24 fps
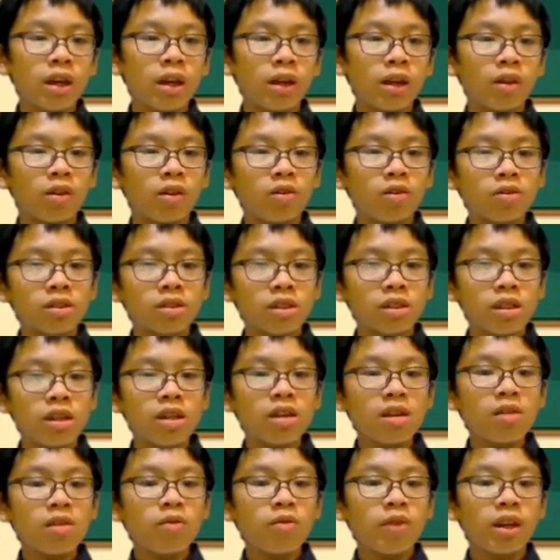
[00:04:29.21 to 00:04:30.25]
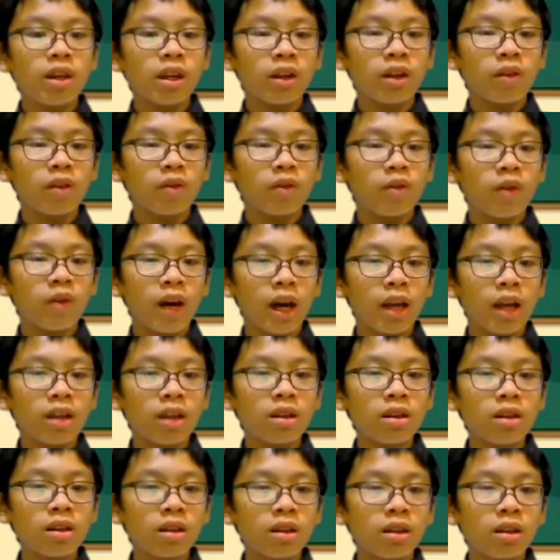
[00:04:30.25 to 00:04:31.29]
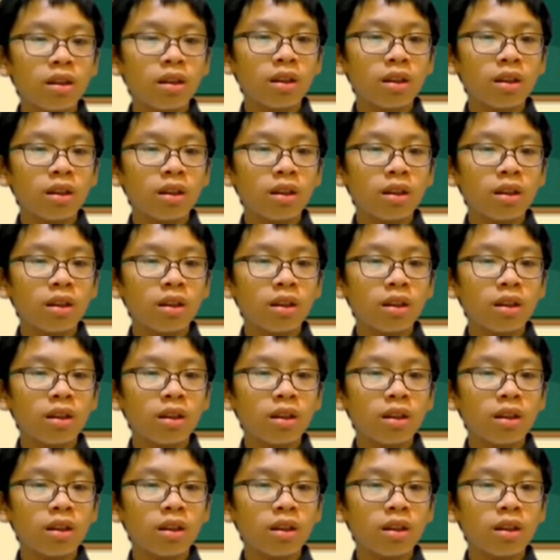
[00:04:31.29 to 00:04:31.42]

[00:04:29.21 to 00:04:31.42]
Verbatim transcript: and OC, we can find